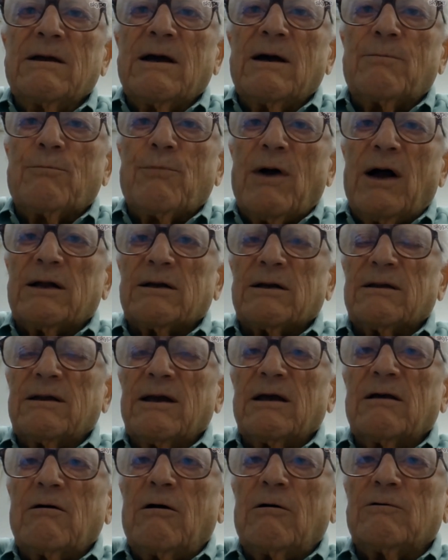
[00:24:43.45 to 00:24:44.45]
a product
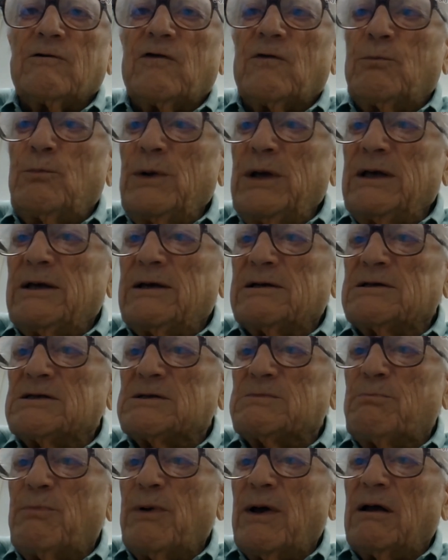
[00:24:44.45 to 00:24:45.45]
they called Speak and
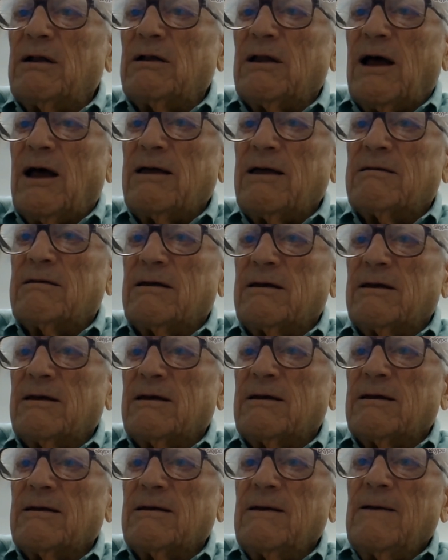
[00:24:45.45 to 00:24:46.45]
Spell, I
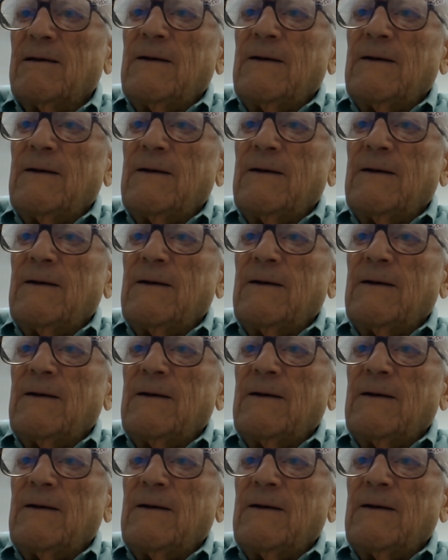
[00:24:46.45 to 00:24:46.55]
think.